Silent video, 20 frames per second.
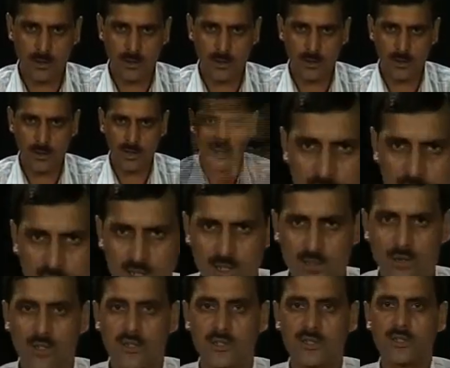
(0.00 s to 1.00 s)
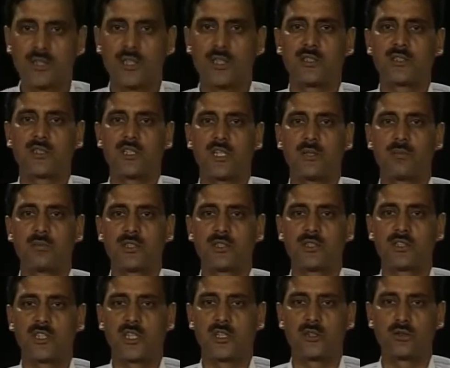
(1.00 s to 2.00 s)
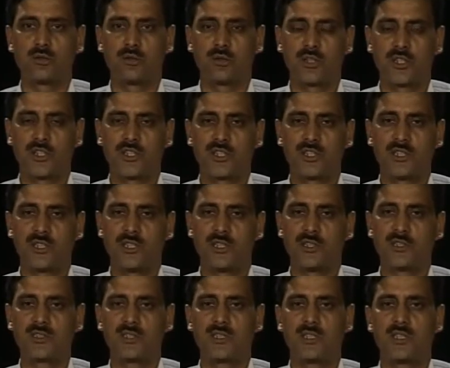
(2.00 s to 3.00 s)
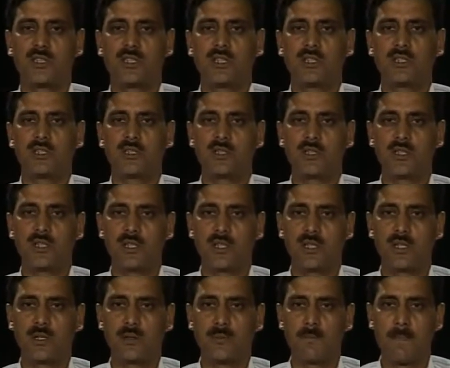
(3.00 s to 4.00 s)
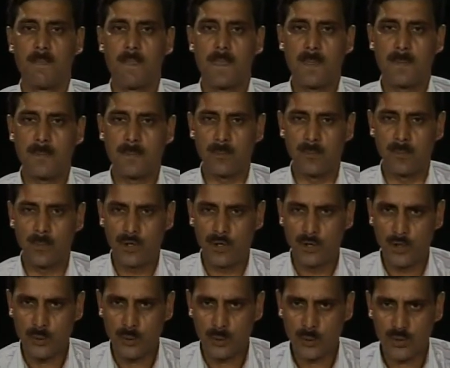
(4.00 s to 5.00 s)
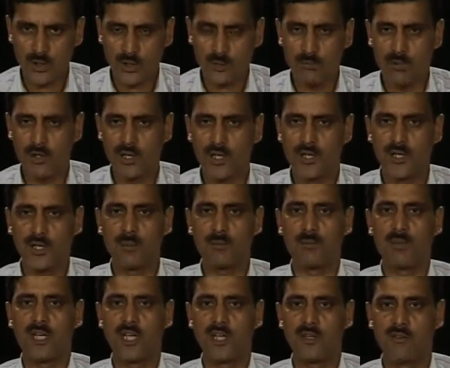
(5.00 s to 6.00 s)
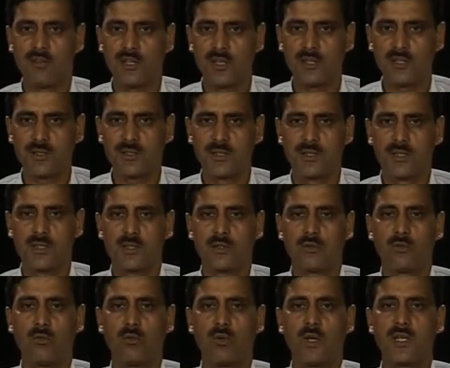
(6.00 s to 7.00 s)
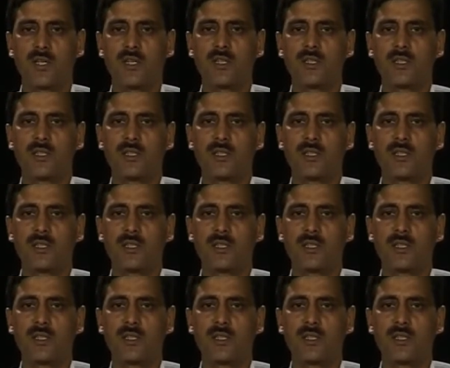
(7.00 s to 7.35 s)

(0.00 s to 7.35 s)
another consequence of this translocation is the irregular meiotic behavior, where